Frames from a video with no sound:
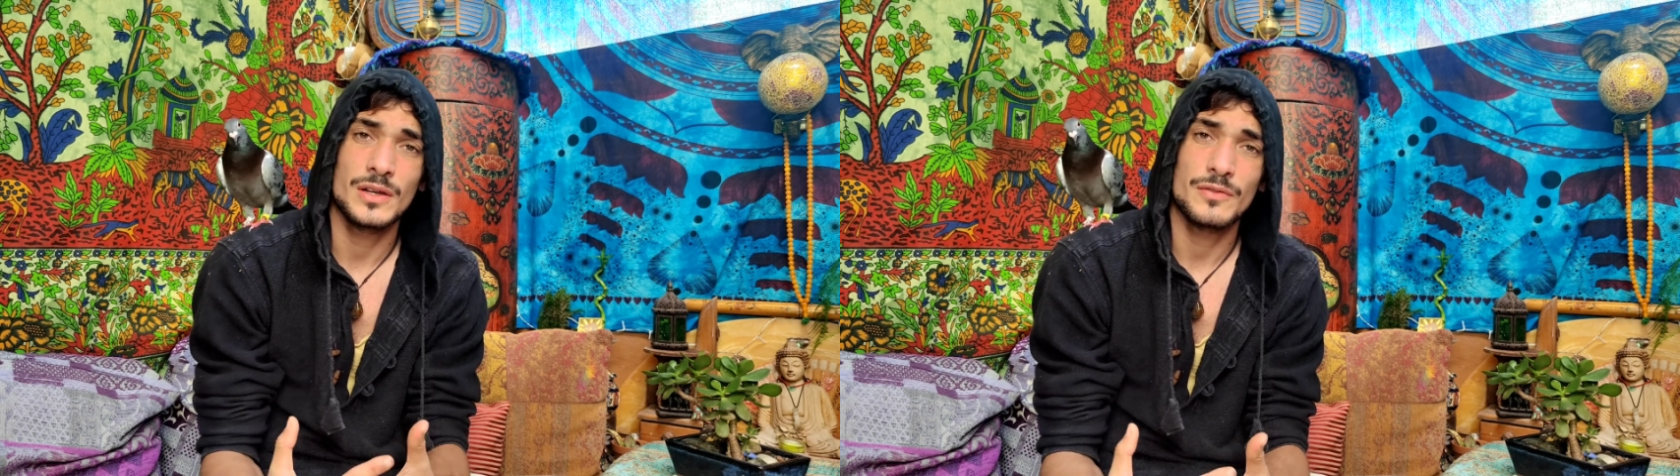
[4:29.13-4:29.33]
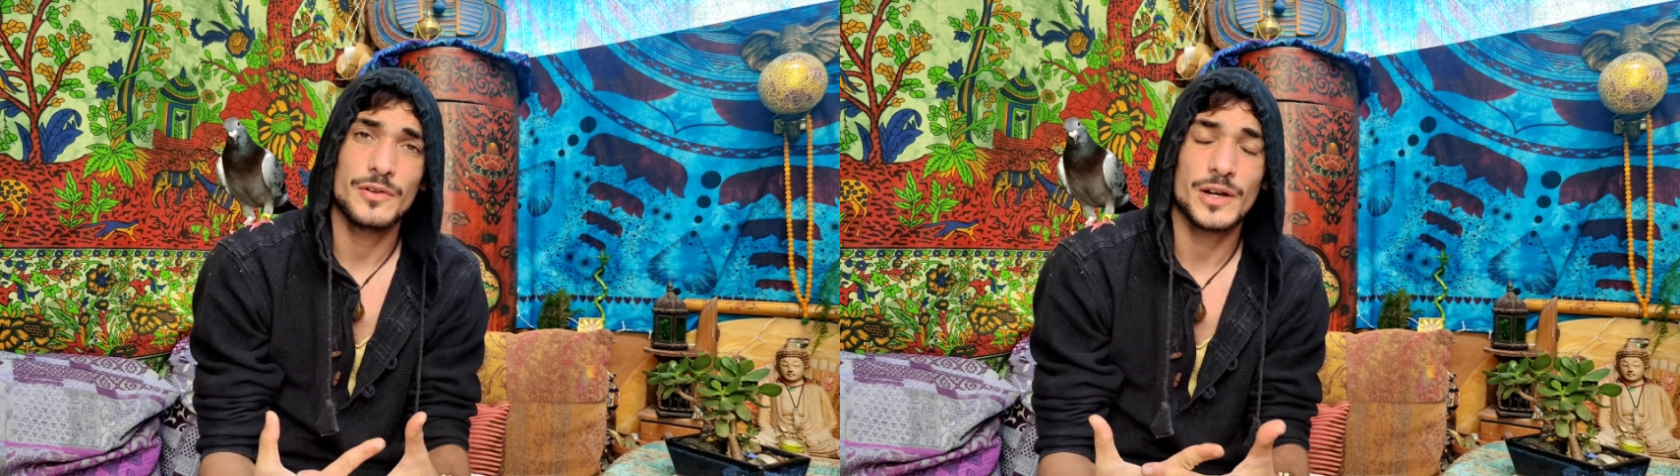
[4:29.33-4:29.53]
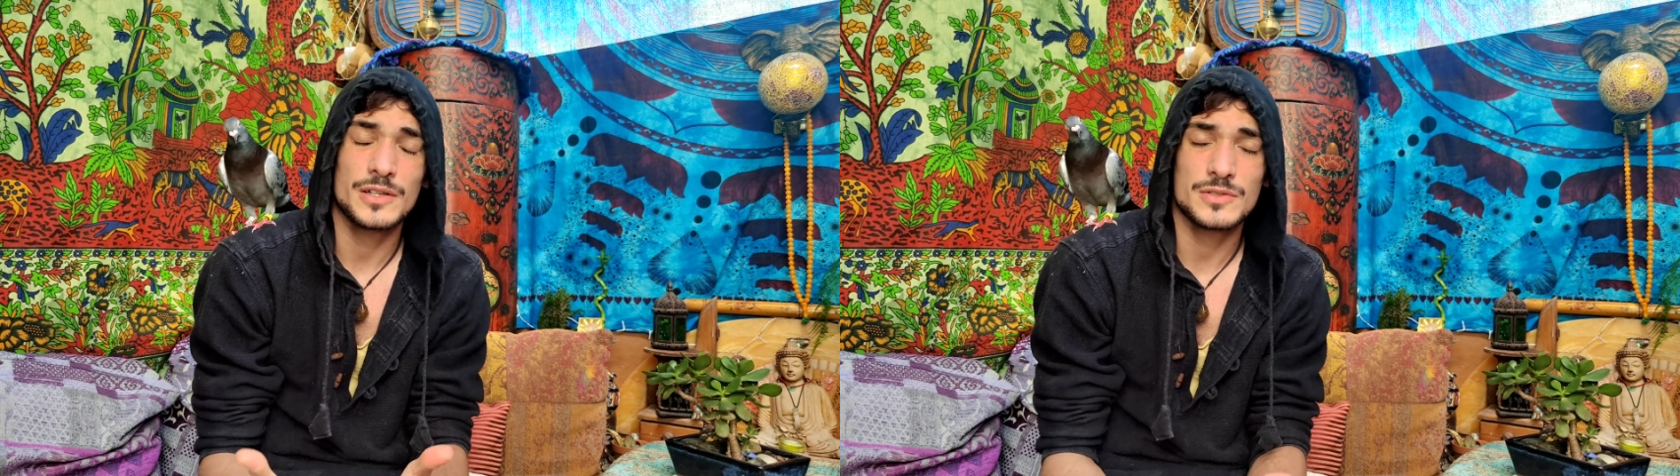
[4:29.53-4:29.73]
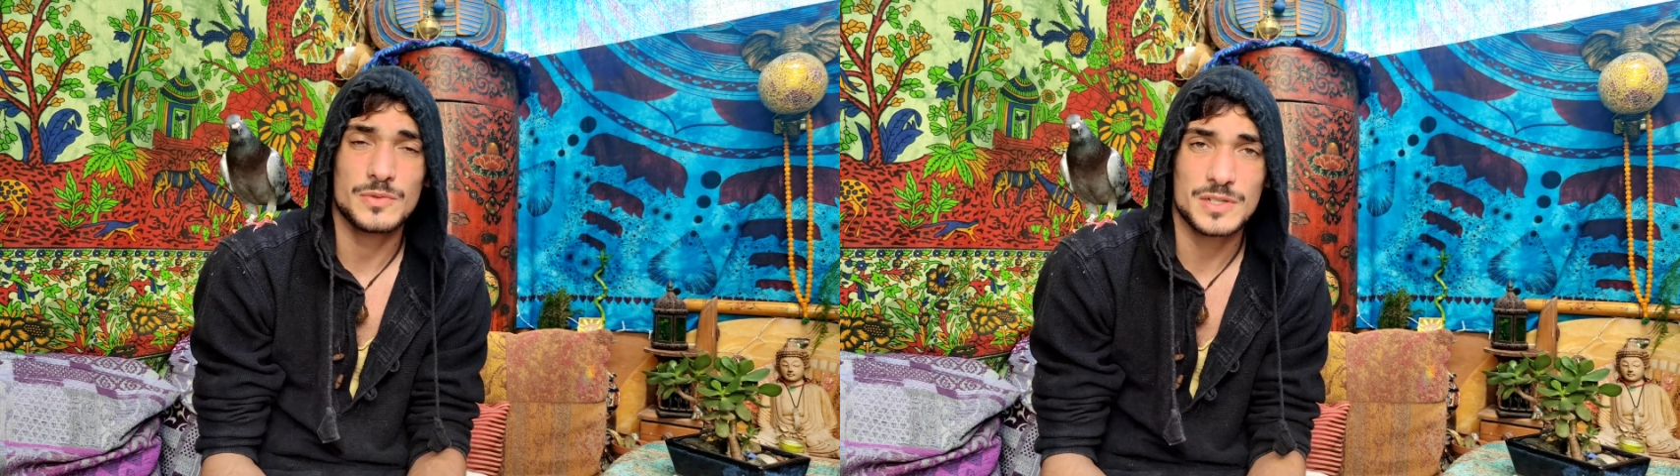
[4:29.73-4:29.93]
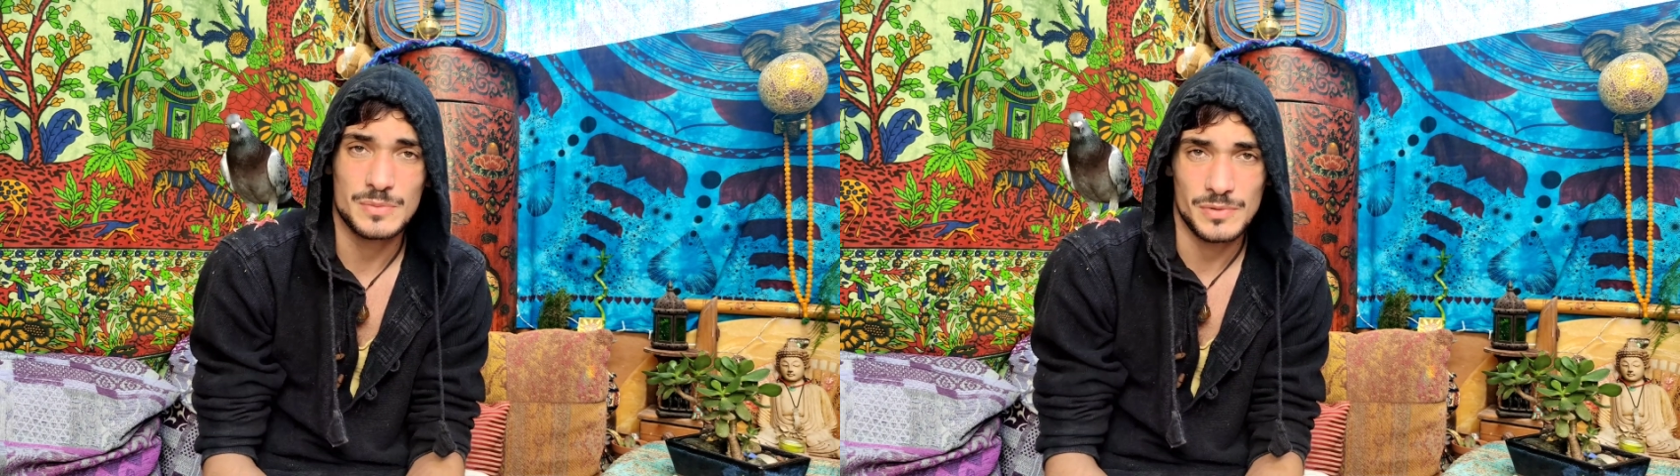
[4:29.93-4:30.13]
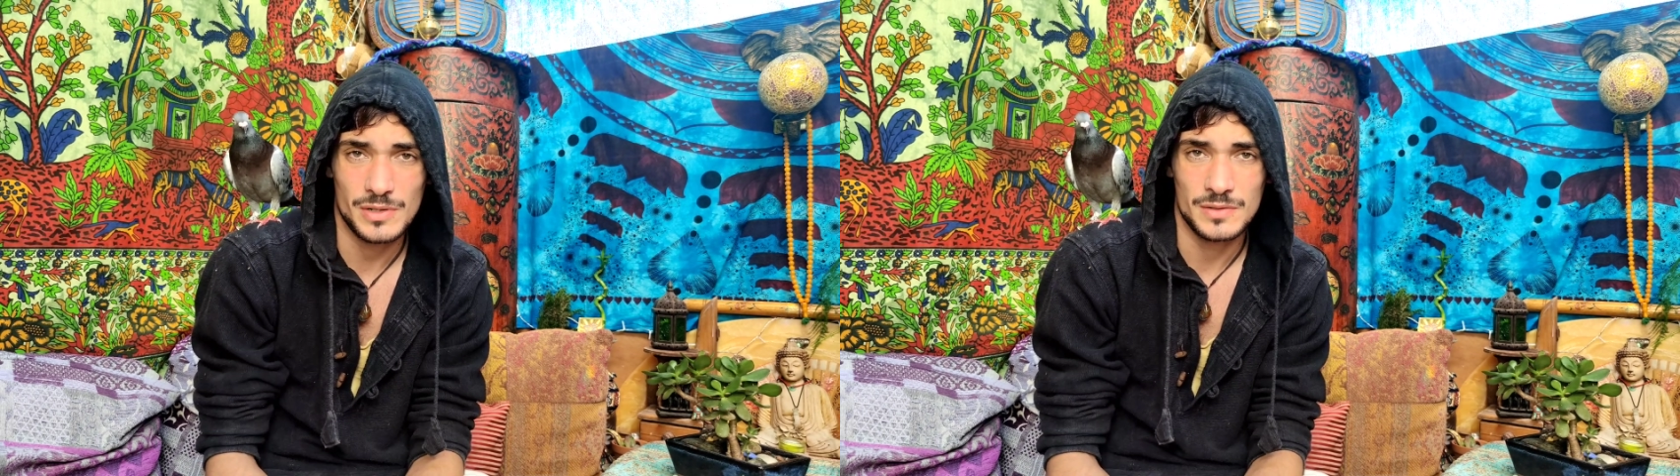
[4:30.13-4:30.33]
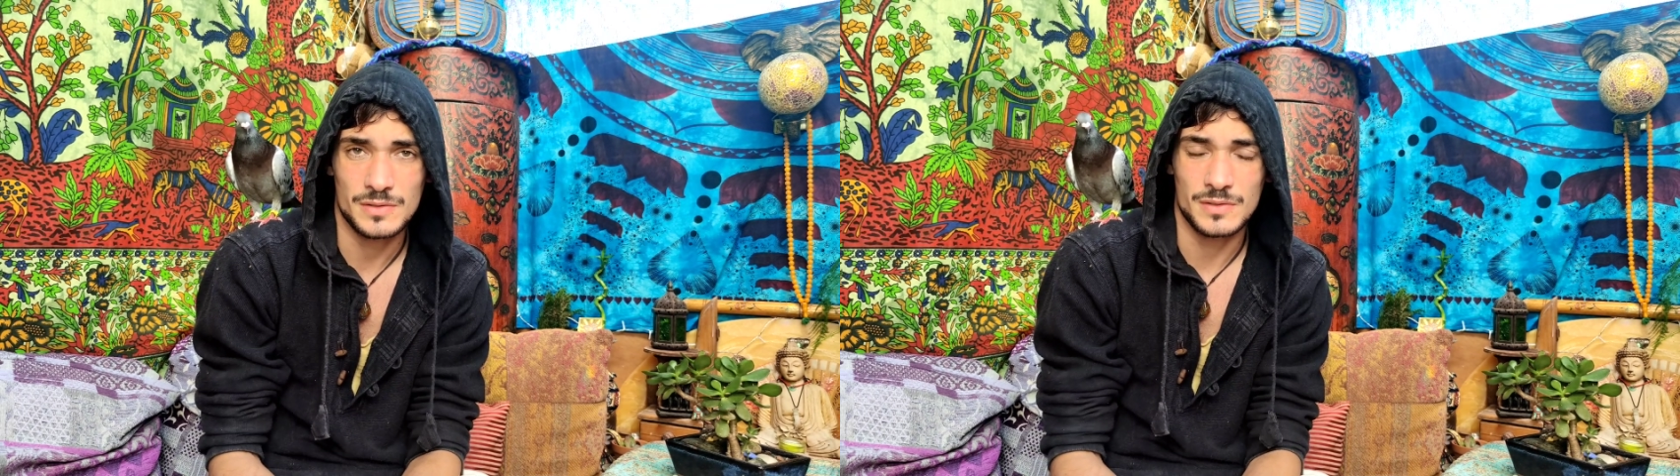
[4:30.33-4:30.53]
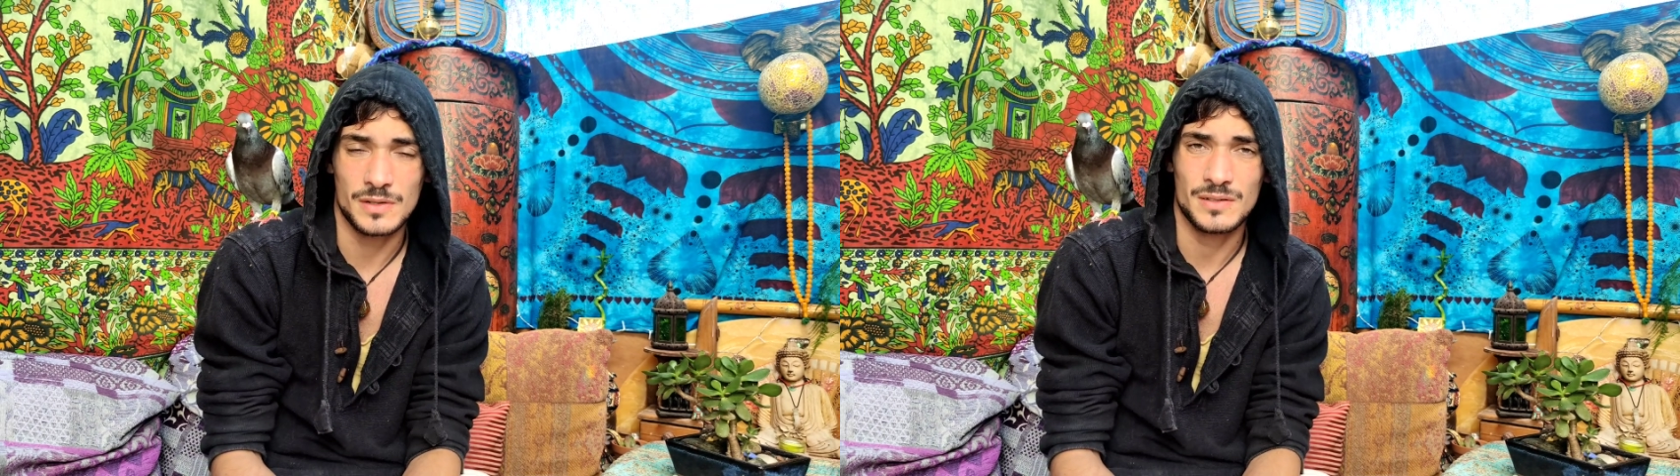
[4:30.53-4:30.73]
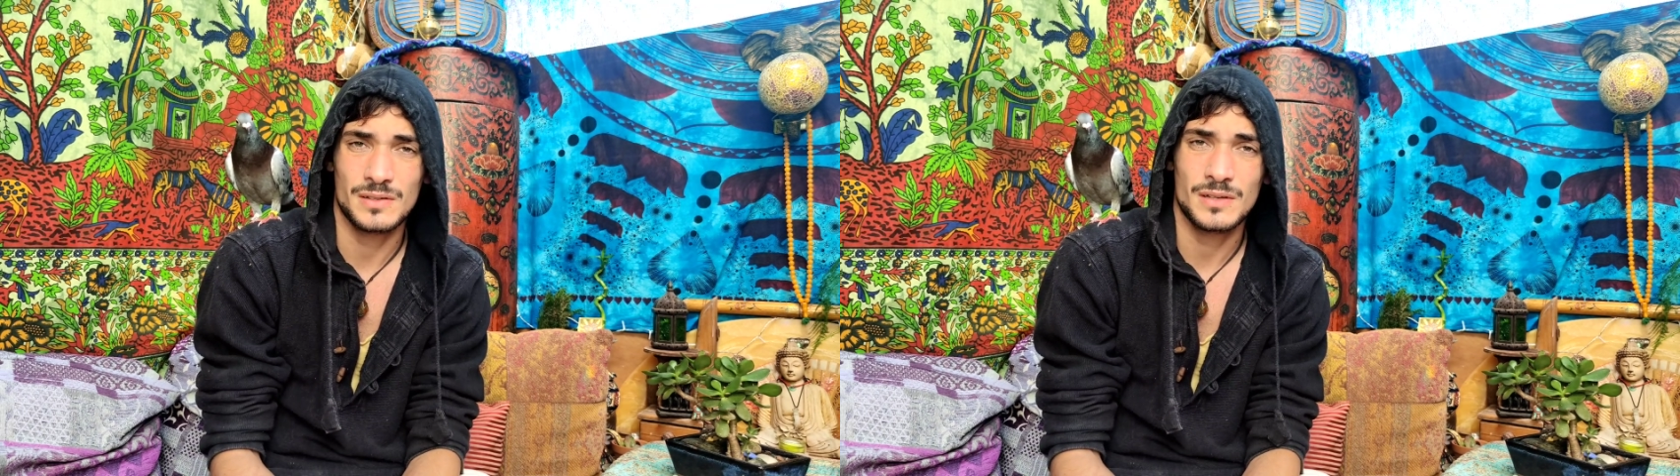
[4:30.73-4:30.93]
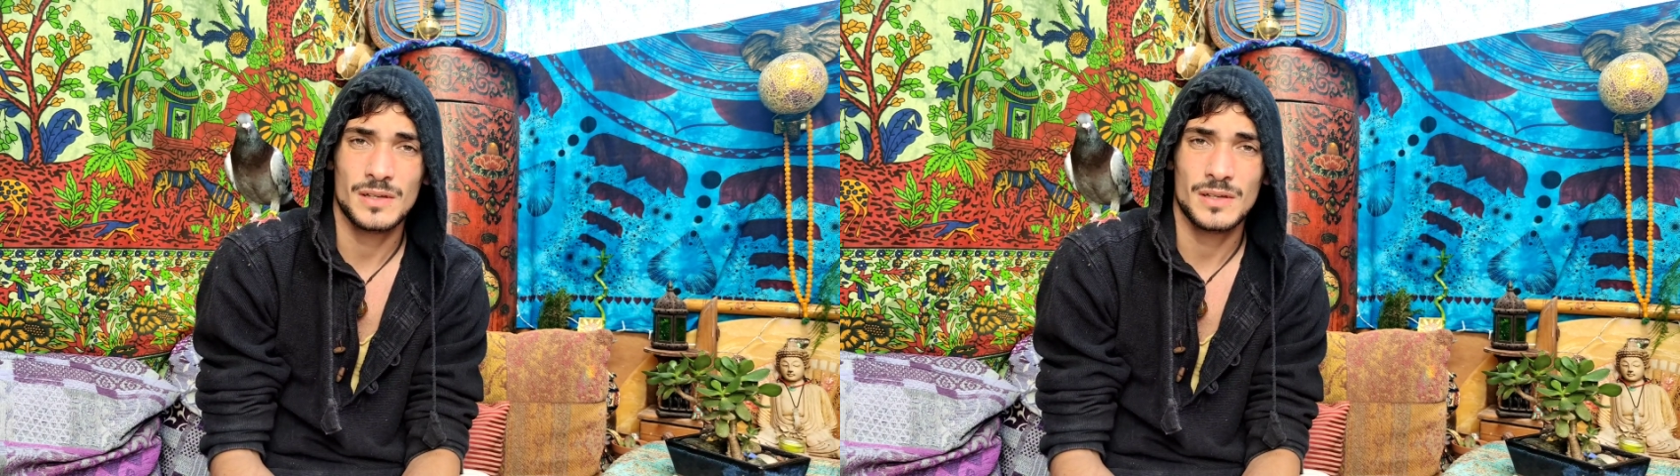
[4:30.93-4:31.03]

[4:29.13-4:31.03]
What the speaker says: for us to experience it,